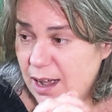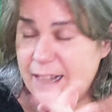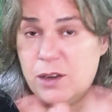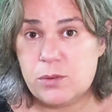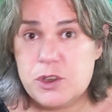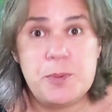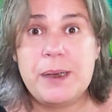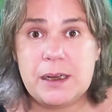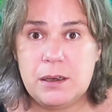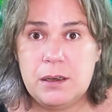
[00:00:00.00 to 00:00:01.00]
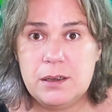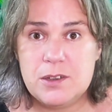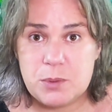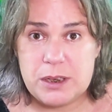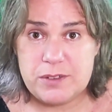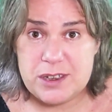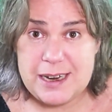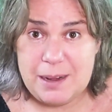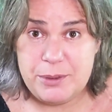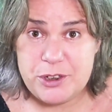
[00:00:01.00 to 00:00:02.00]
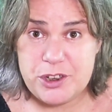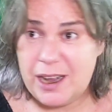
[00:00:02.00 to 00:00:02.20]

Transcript: I don't spin, as we have established.